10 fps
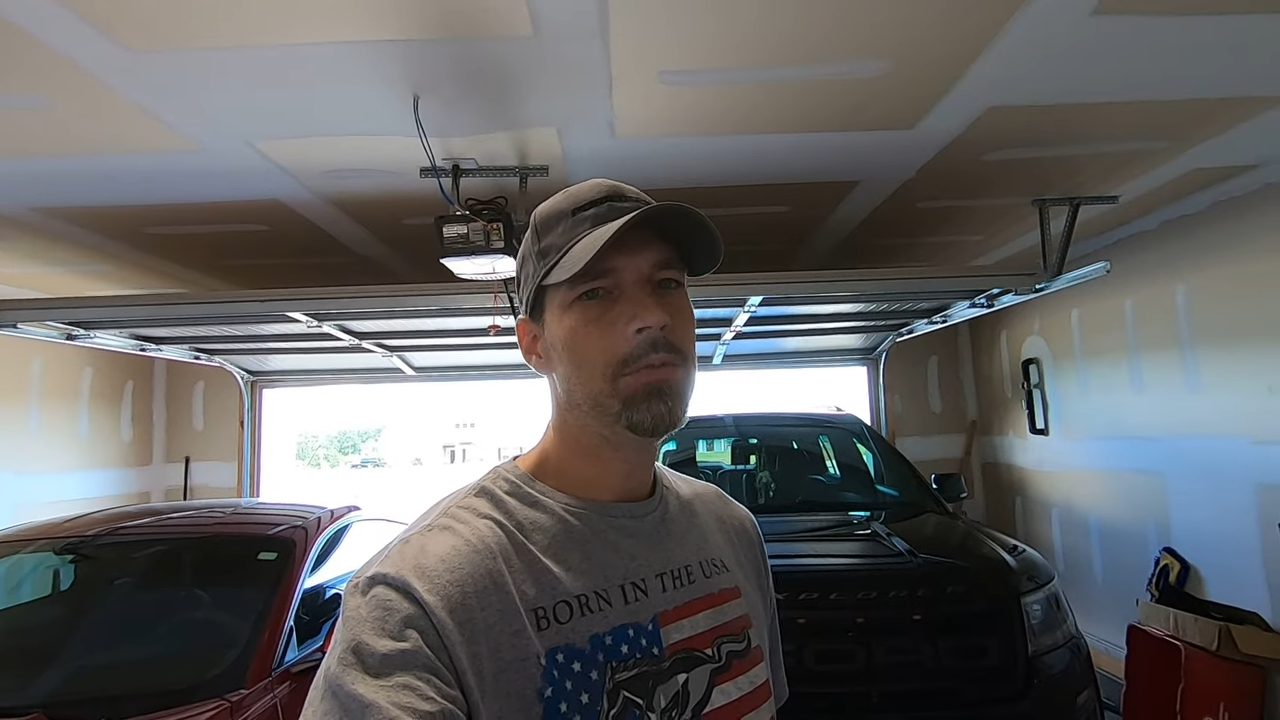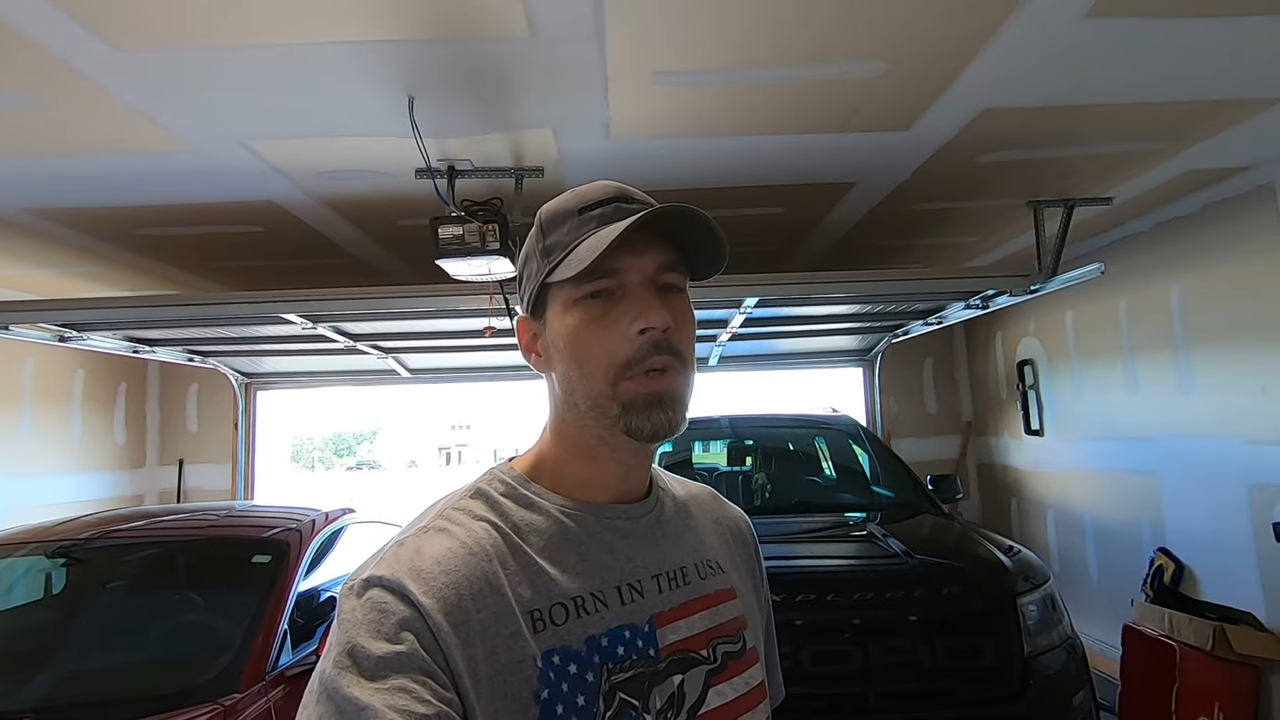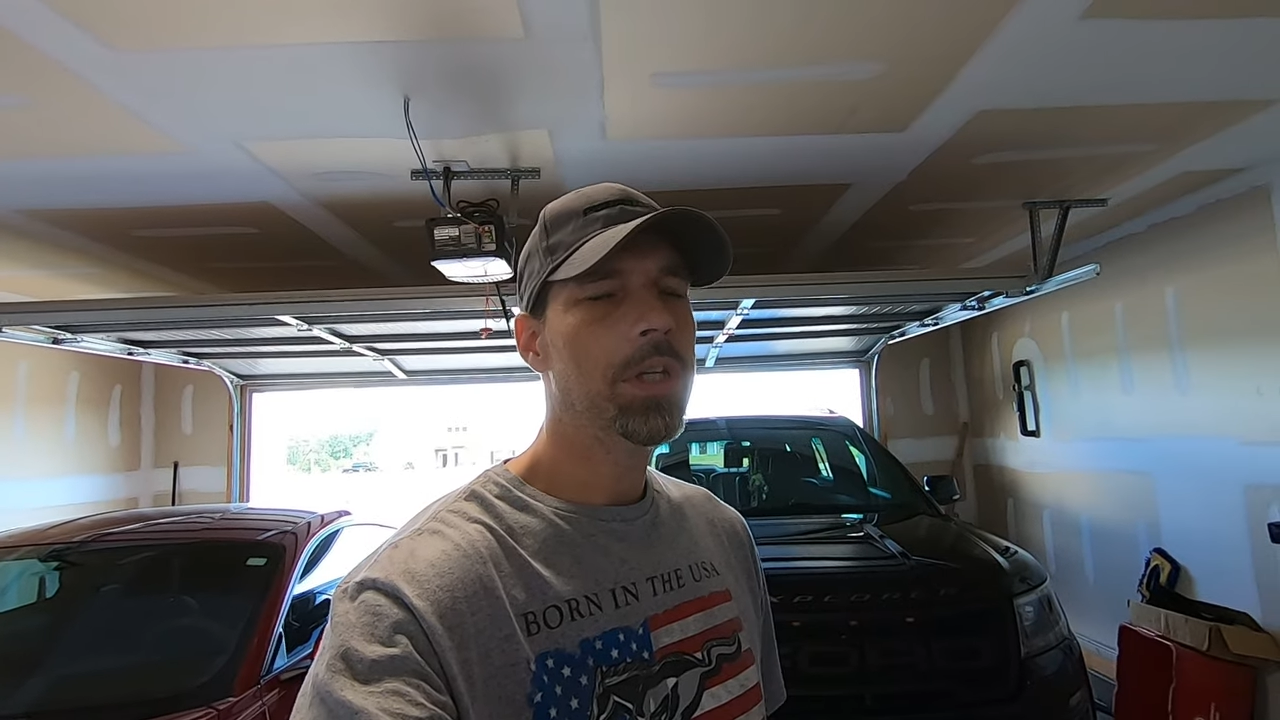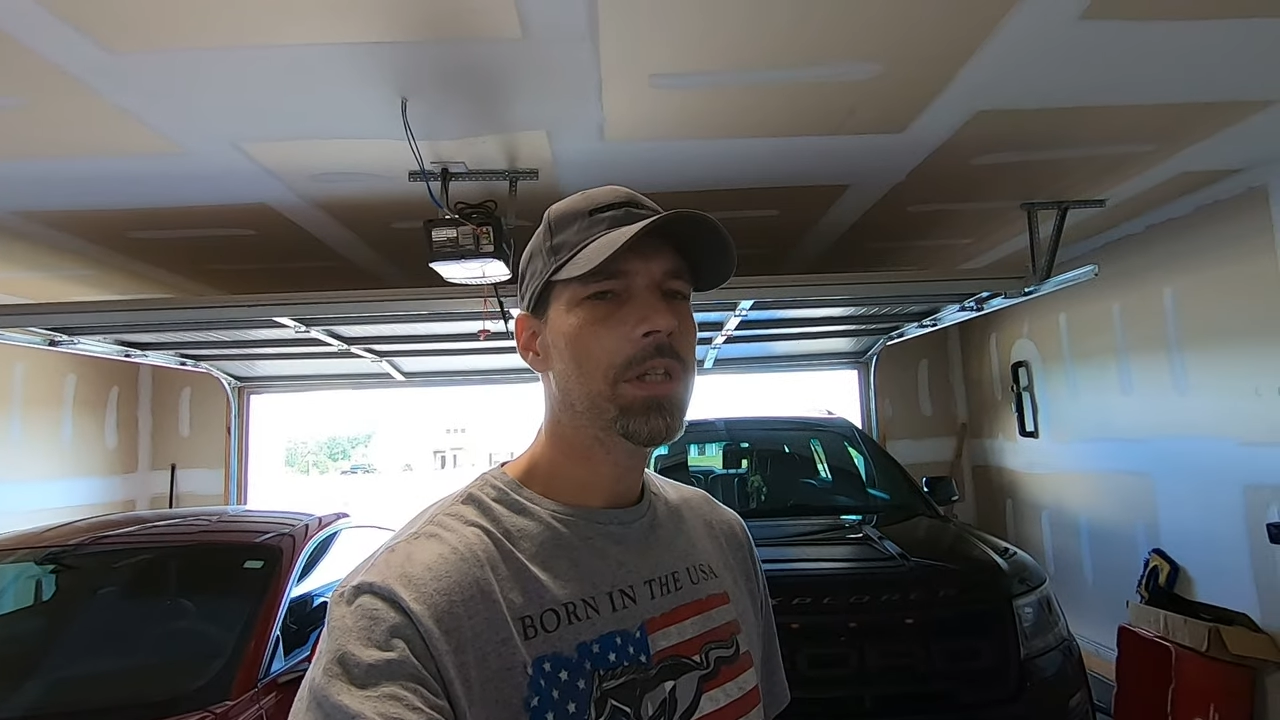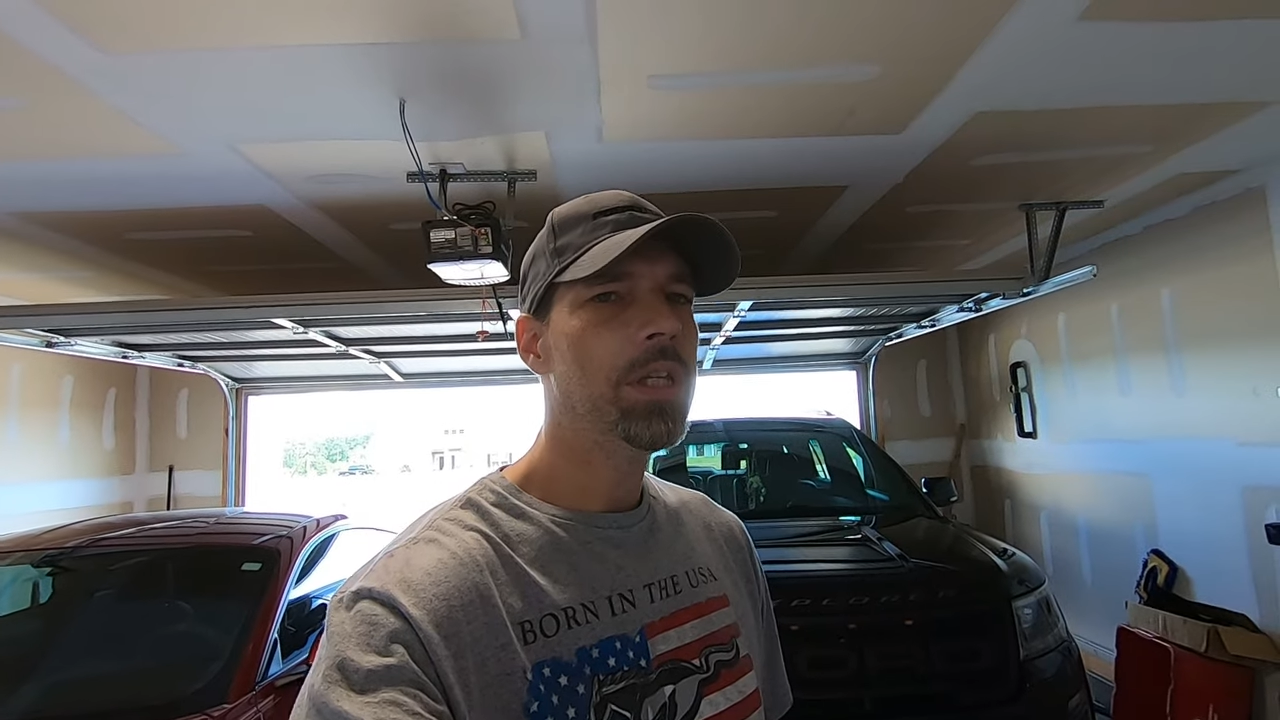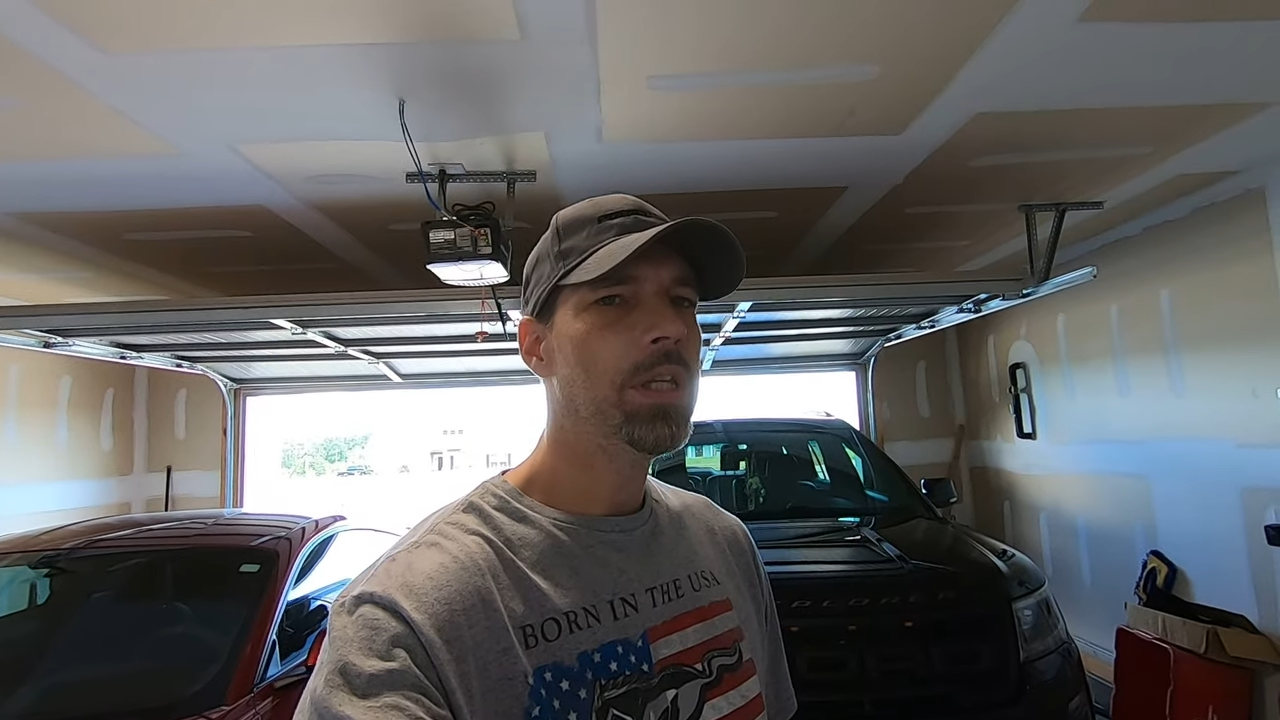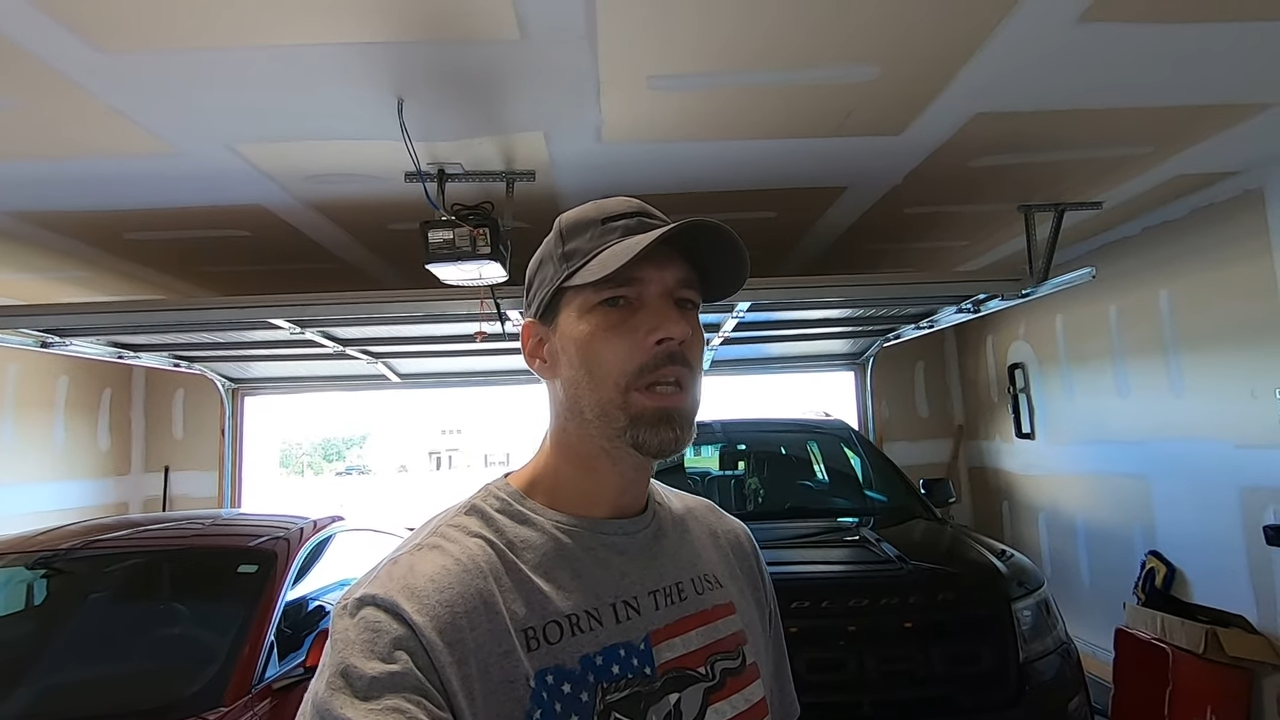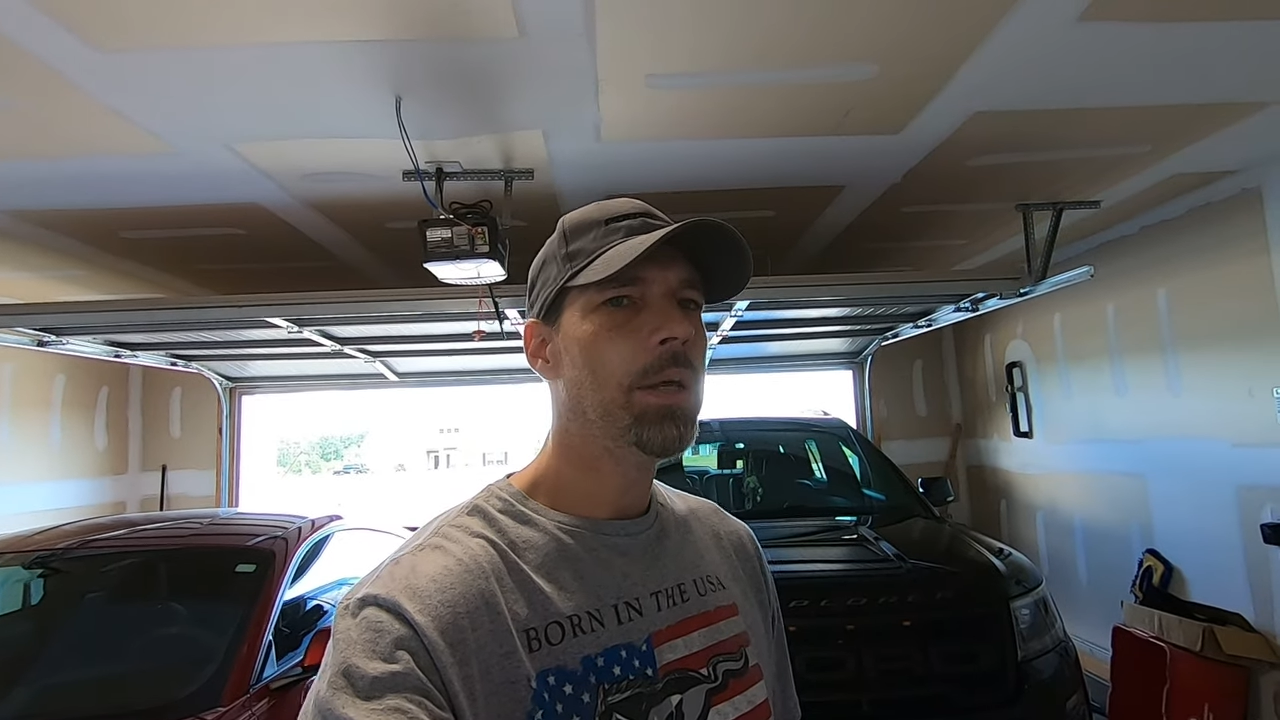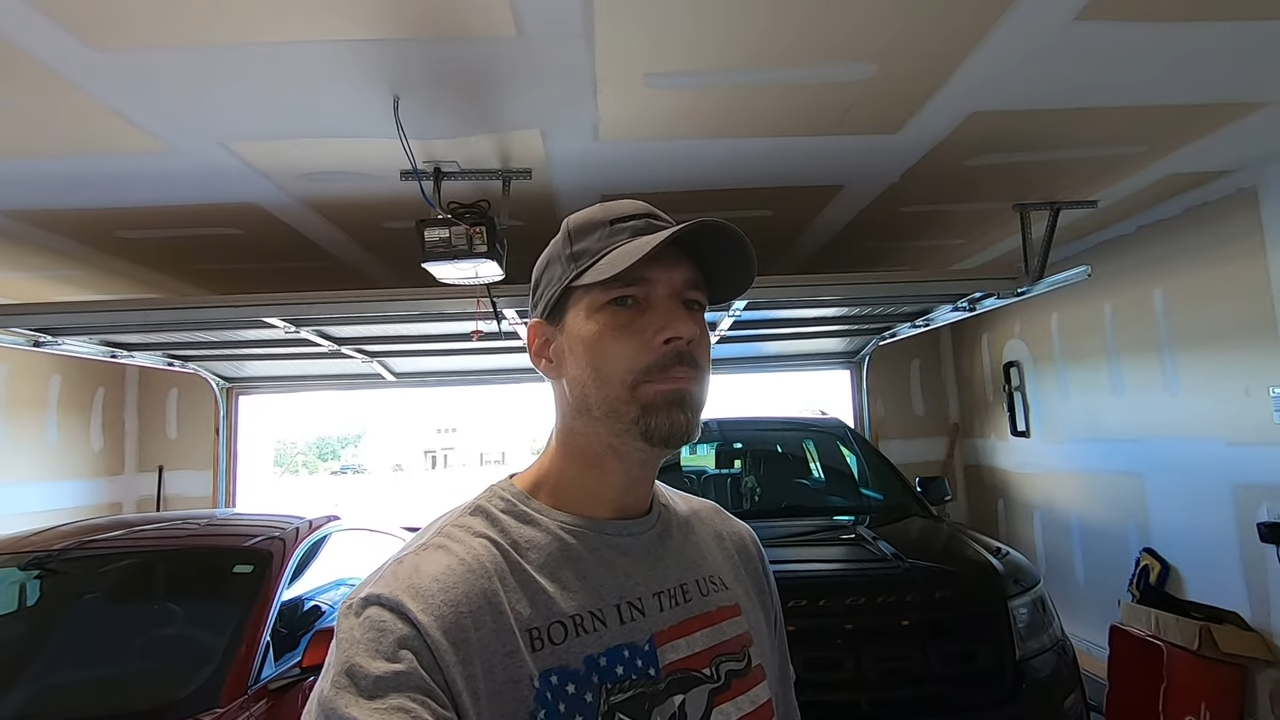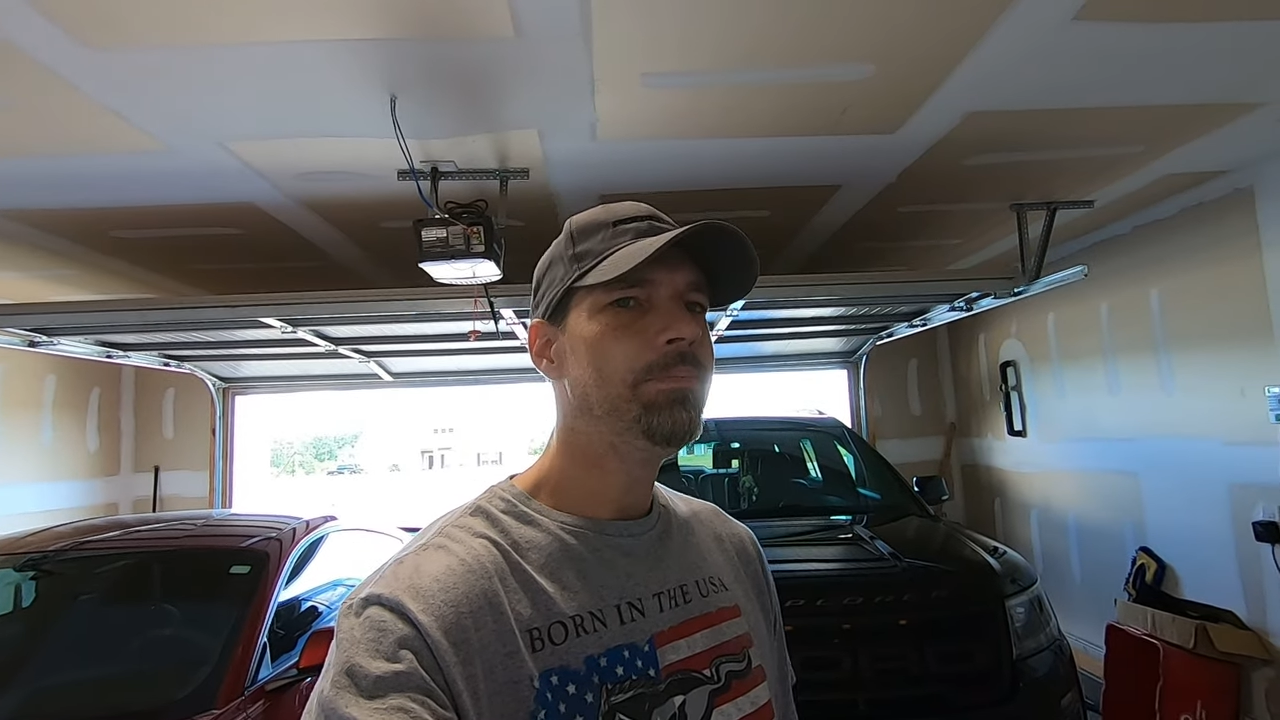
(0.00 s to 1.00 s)
Wanted to clean
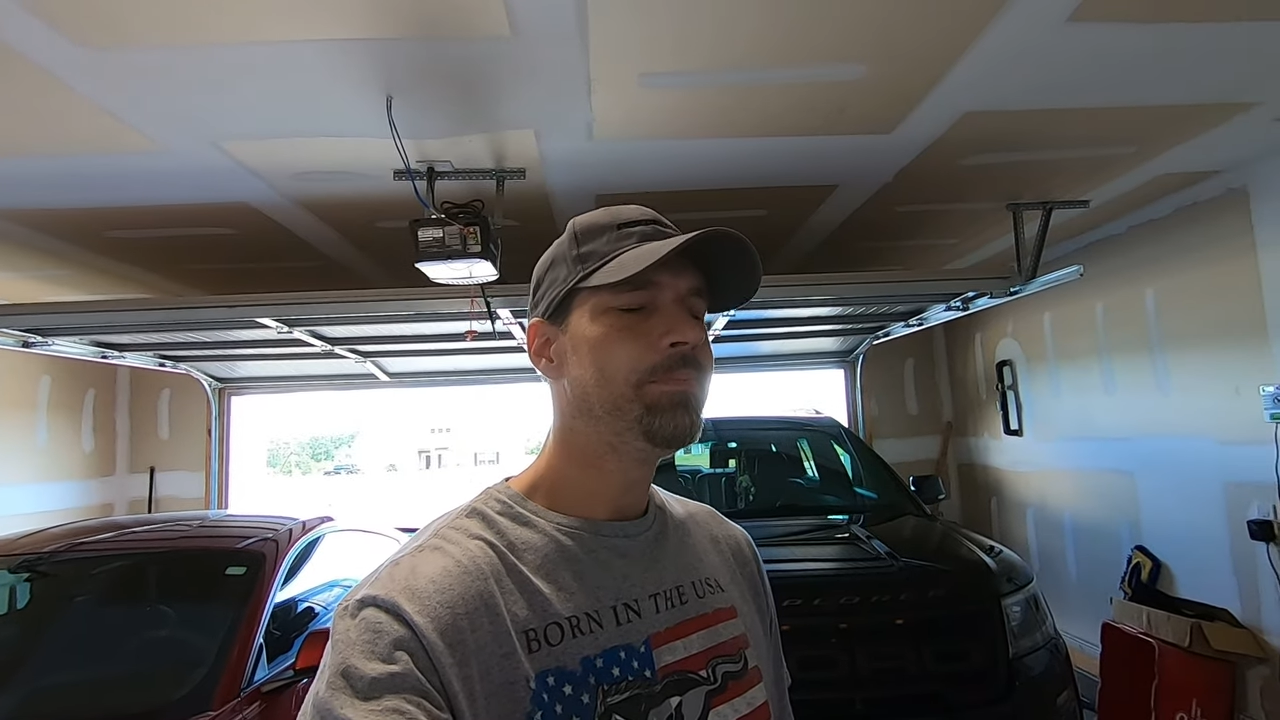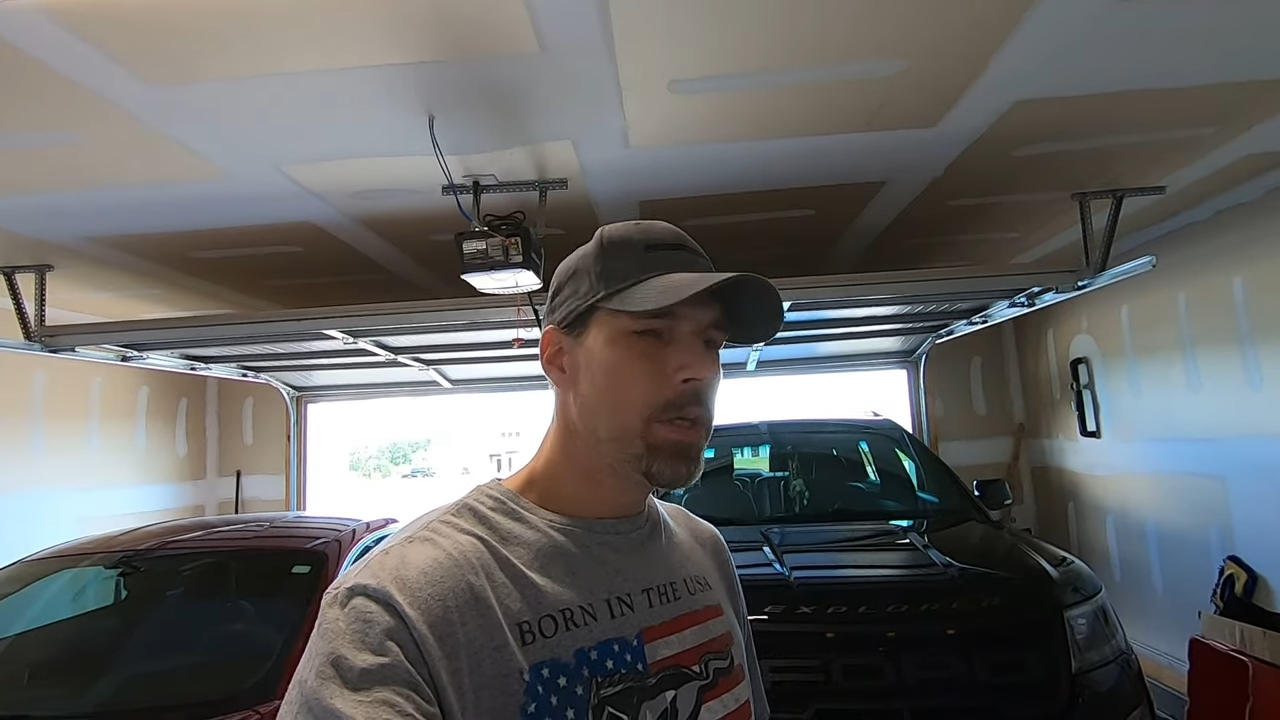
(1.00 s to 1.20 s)
it up.